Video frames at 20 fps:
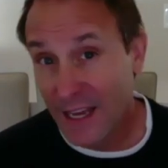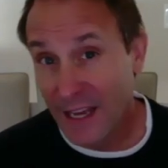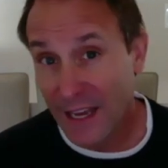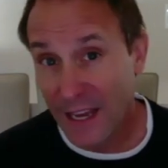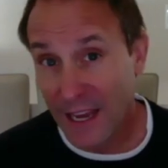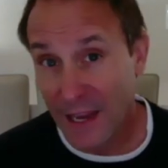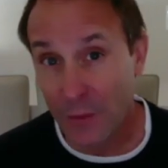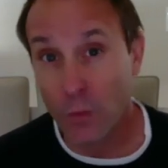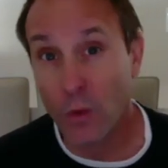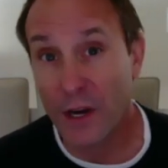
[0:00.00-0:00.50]

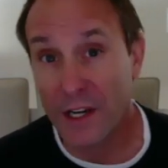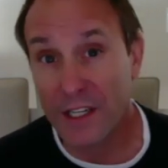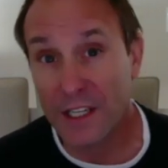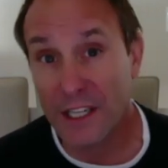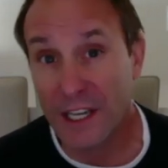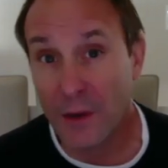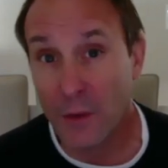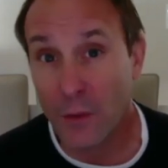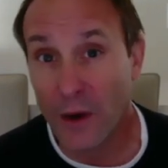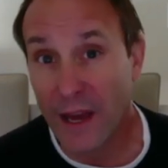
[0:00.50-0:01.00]
in one
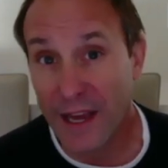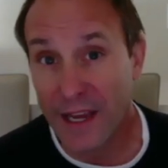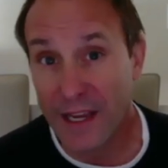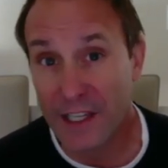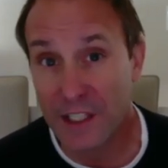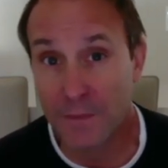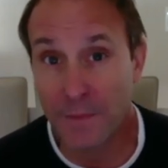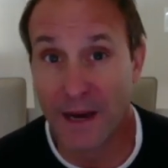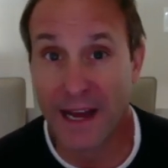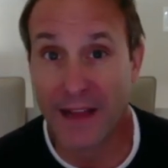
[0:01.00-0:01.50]
key way
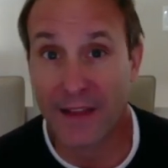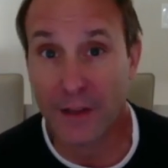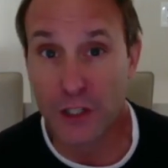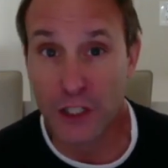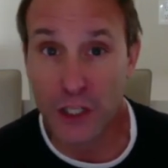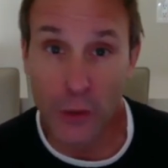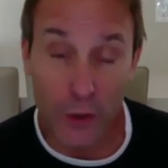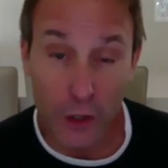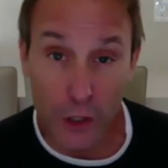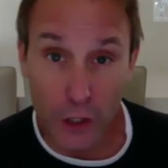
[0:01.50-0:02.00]
is pilot.
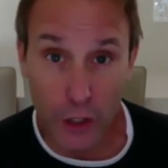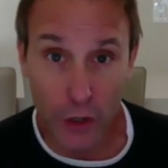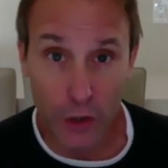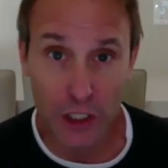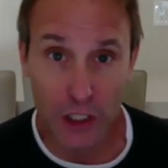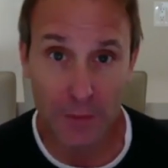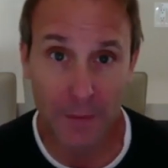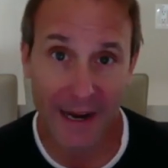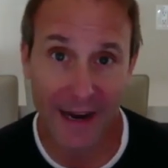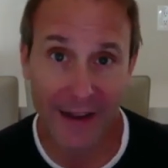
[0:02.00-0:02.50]
So
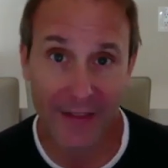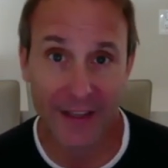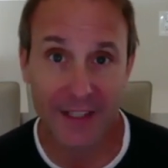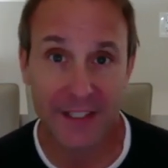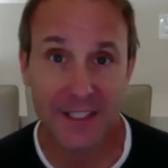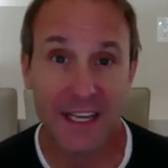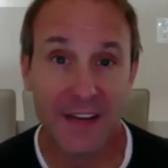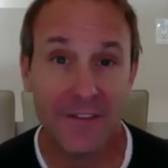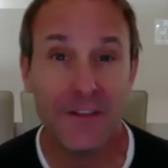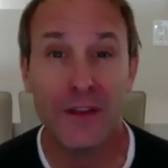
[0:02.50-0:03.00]
encourage pilots,
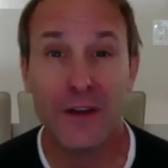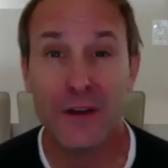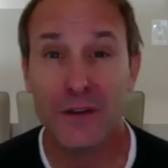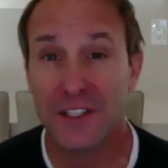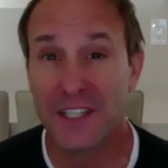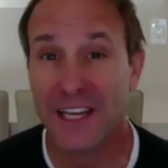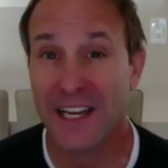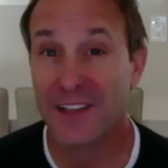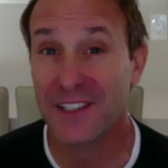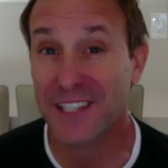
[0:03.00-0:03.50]
even though
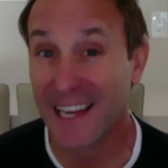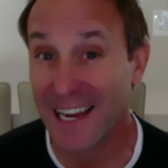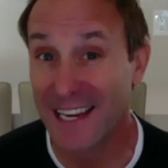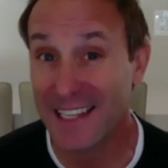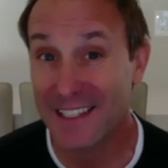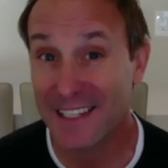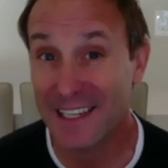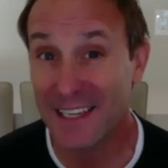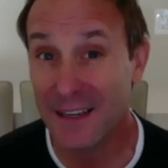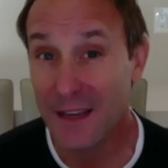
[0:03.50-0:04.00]
sales
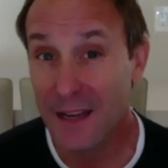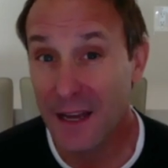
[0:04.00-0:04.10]
hates it,